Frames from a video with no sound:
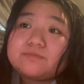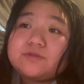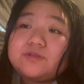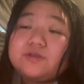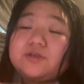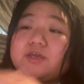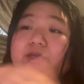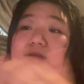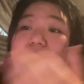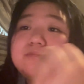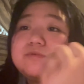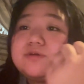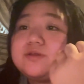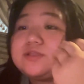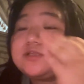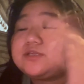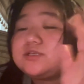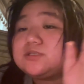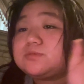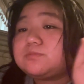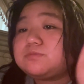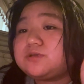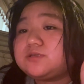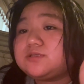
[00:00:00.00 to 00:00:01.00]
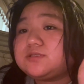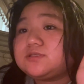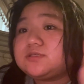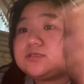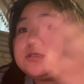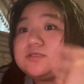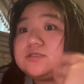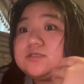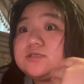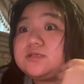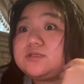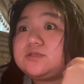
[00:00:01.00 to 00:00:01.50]
you can't wear these
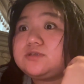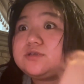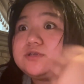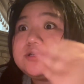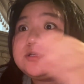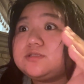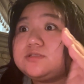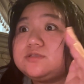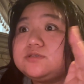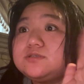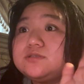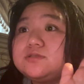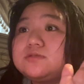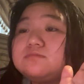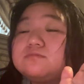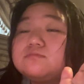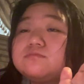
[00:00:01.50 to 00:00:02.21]
bracelets on your hands.